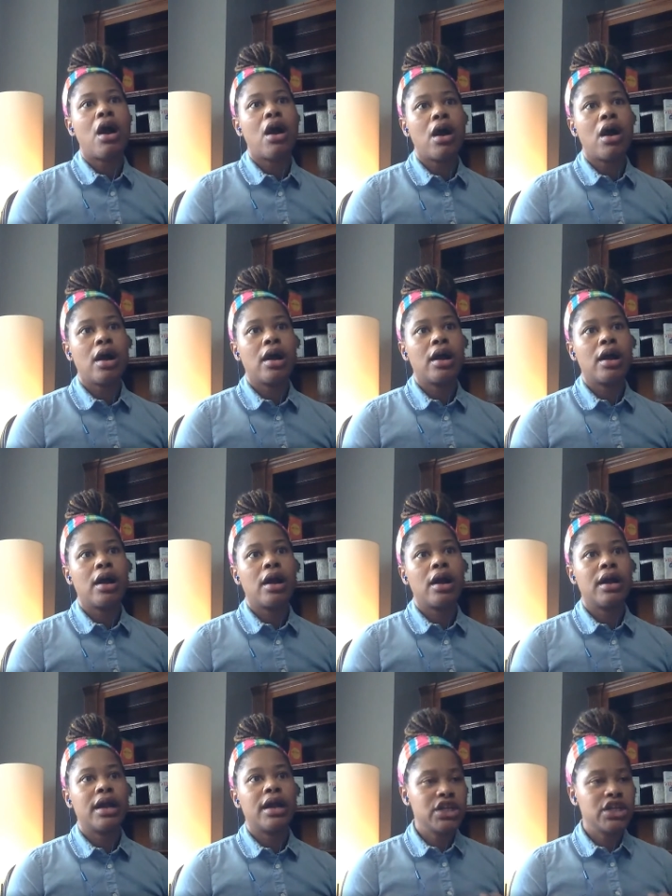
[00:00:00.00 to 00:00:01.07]
are
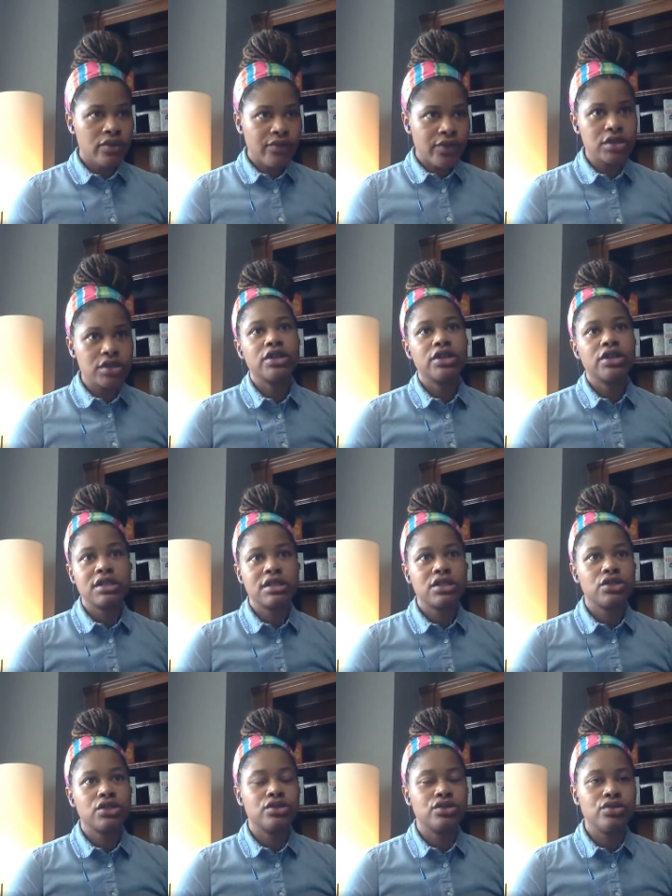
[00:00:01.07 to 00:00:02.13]
introverts or
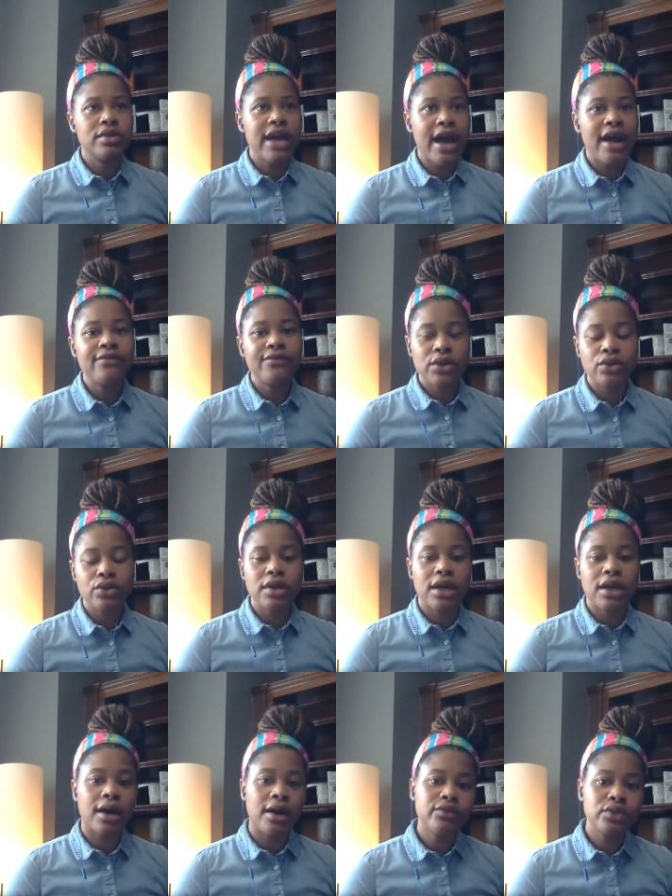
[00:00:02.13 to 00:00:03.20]
just do not feel
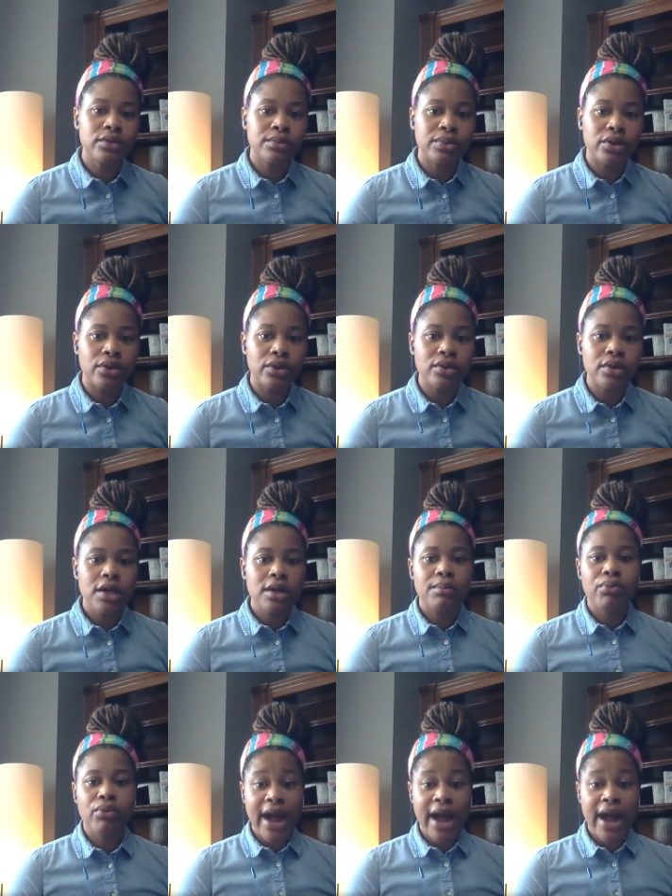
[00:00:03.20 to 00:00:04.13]
comfortable